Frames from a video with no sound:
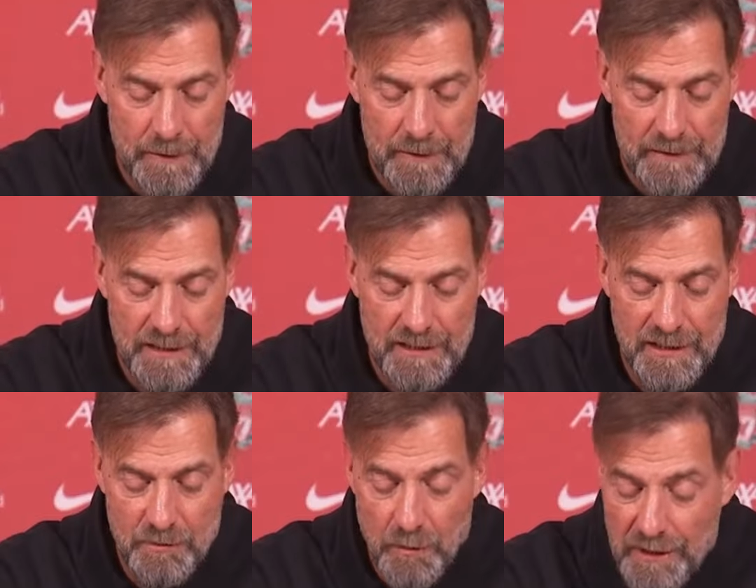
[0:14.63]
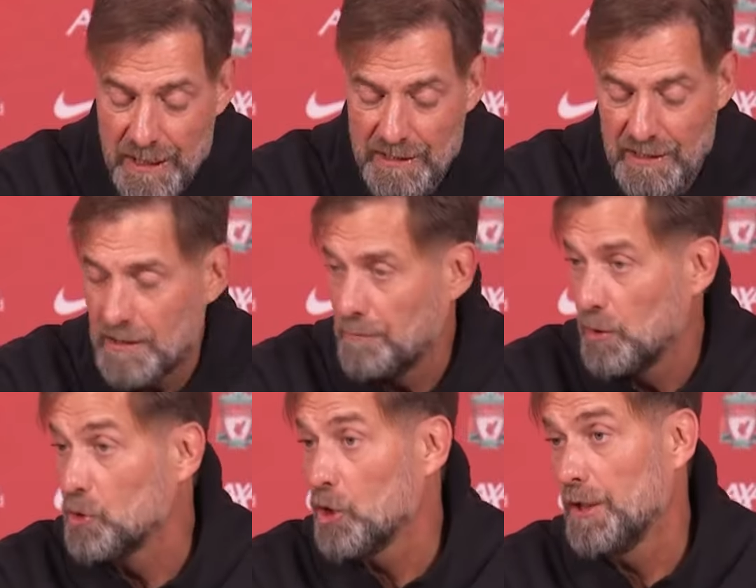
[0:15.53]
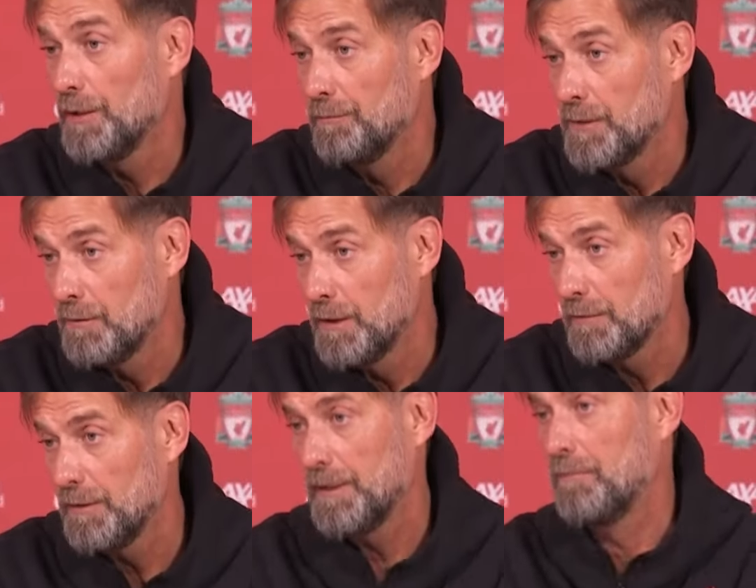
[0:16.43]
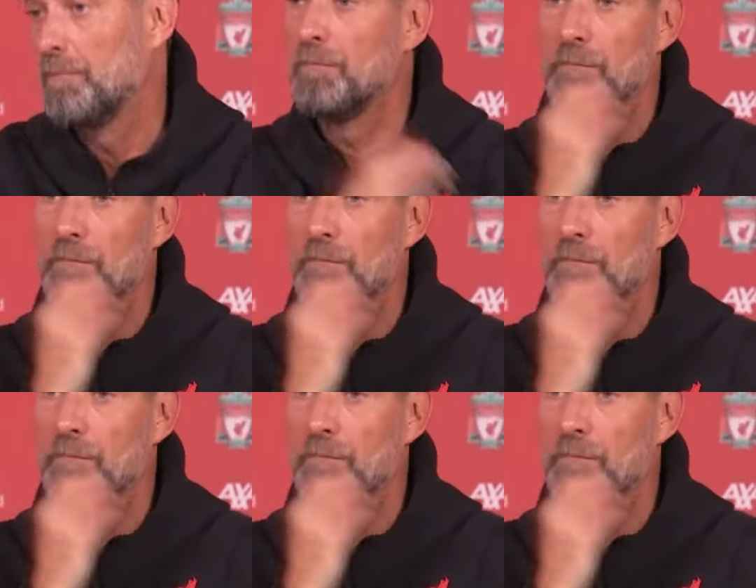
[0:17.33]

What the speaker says: Since he is with us, it's a pure joy to work with him.